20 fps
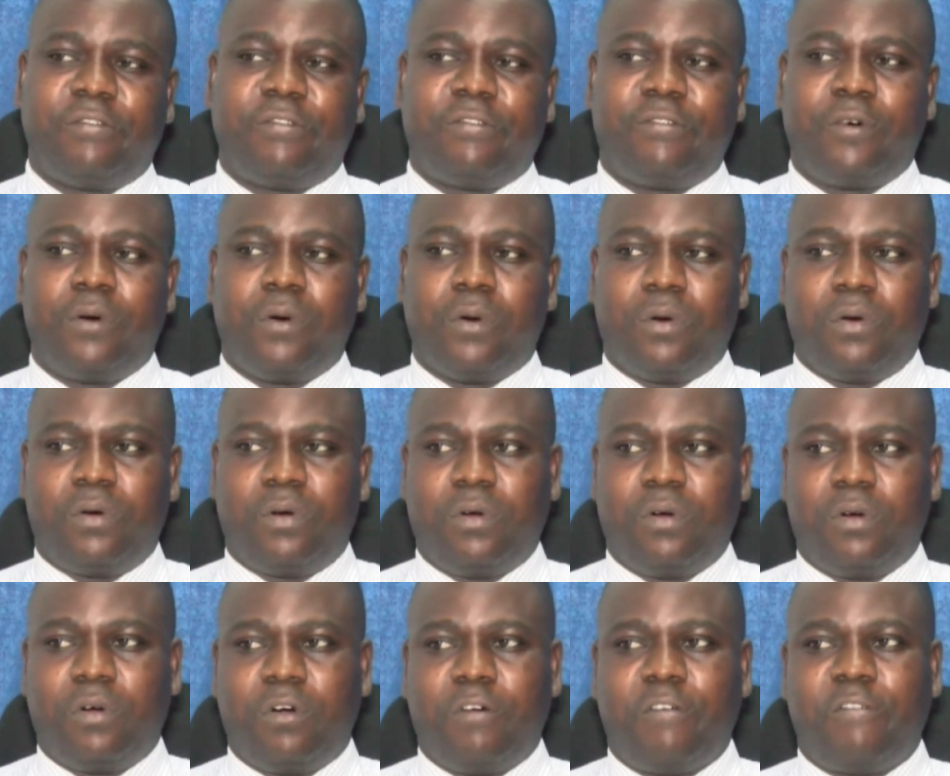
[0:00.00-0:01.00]
4
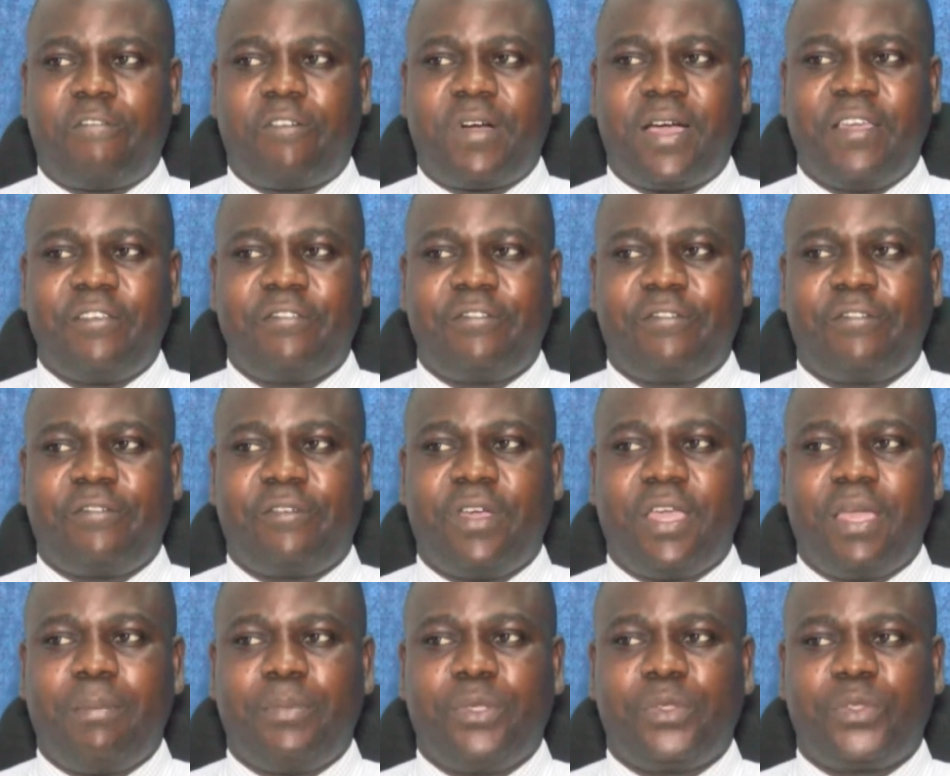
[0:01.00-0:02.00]
or 5
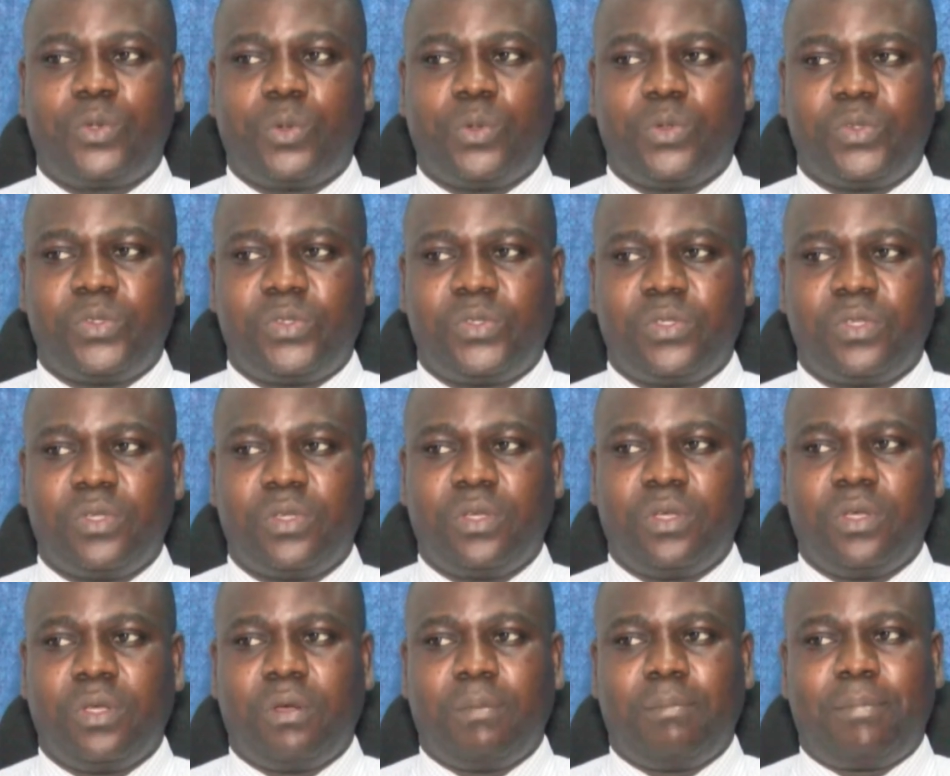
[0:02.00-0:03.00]
episodes
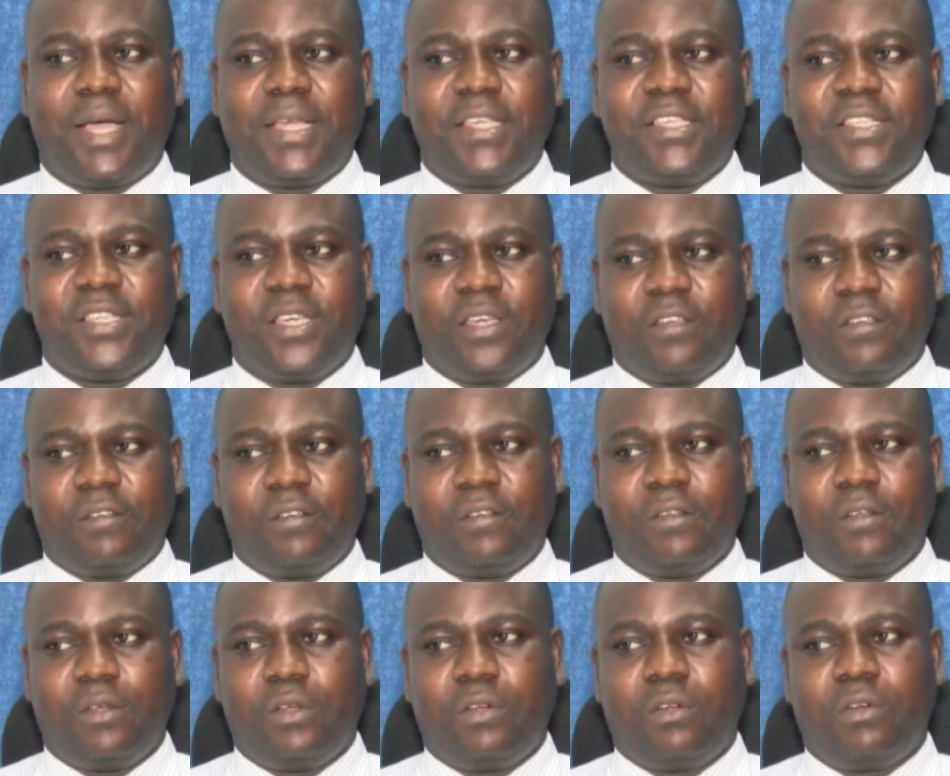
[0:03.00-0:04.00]
per year
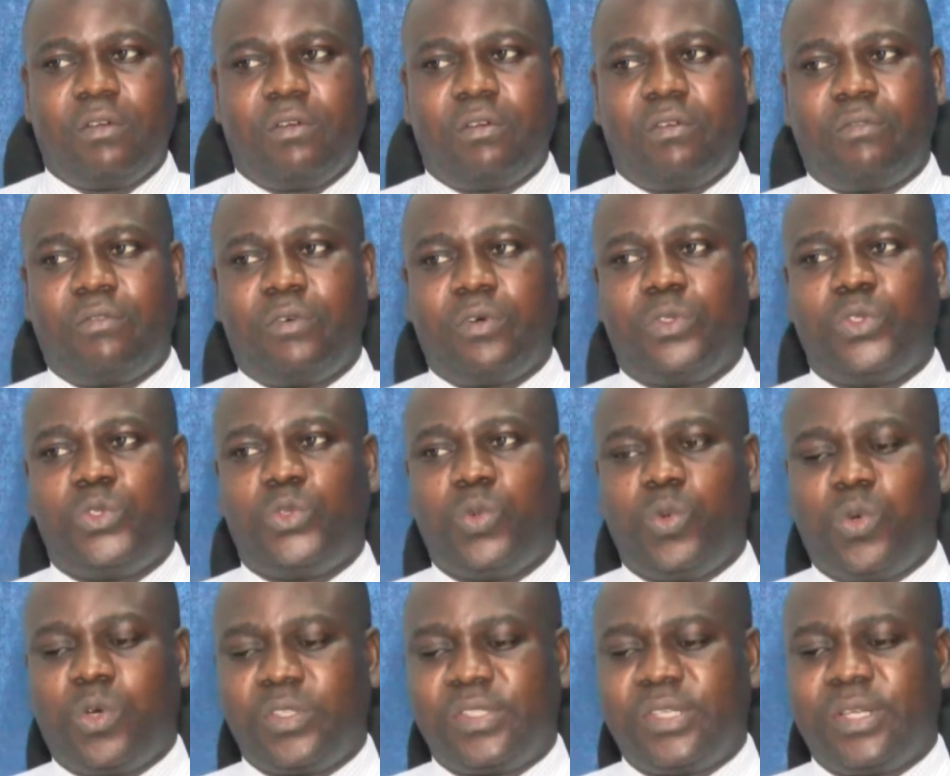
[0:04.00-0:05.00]
for 2
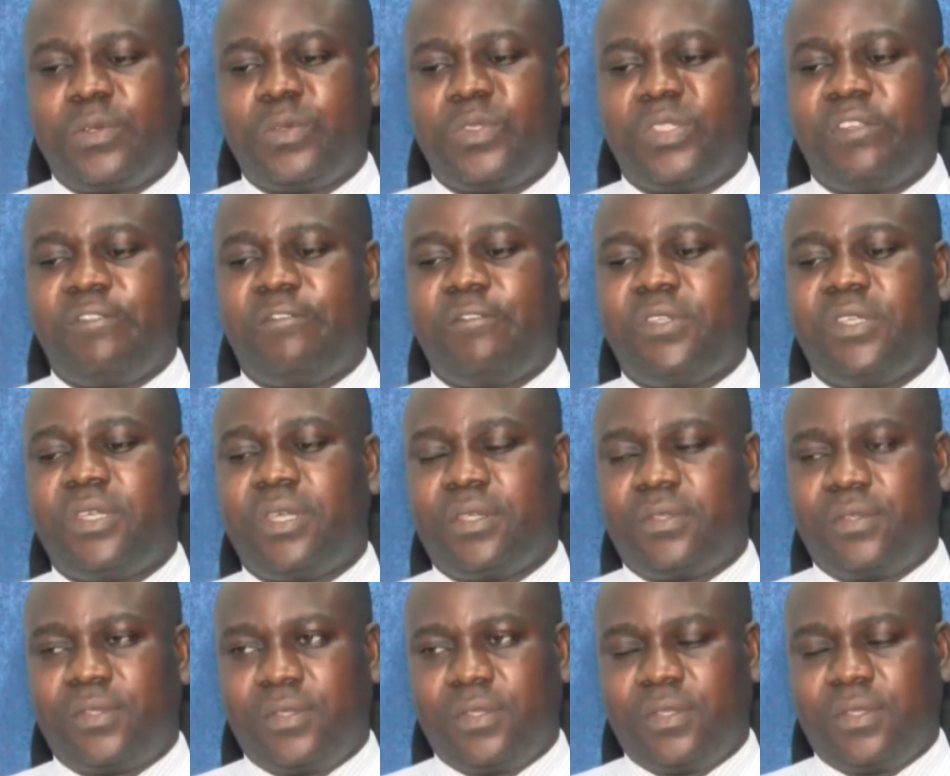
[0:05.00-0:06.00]
consecutive
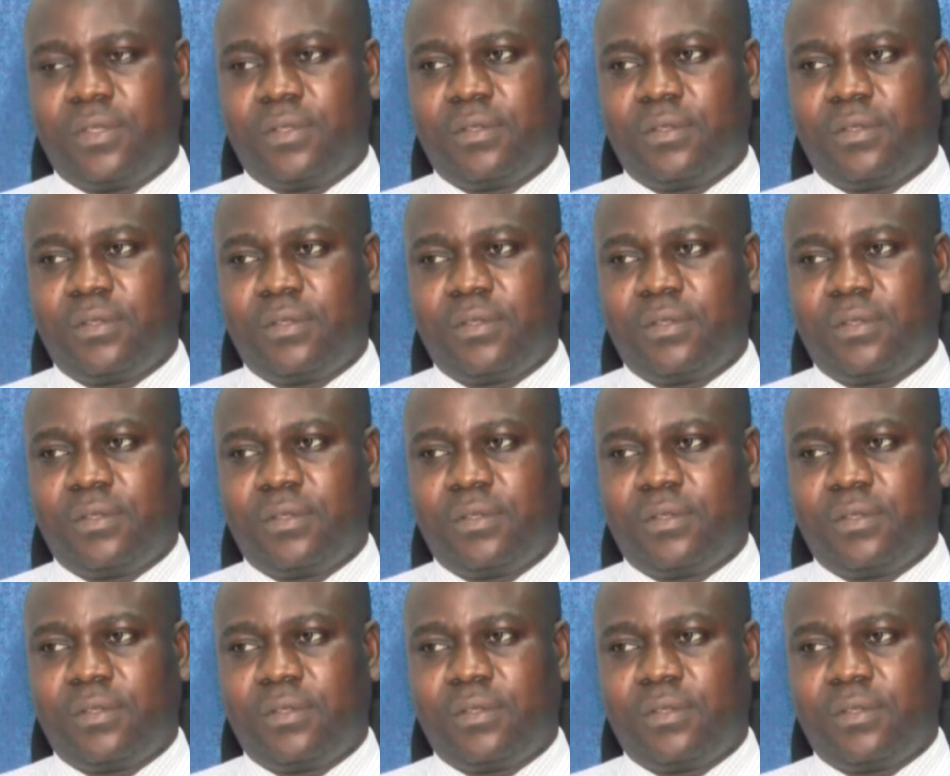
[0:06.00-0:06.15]
years,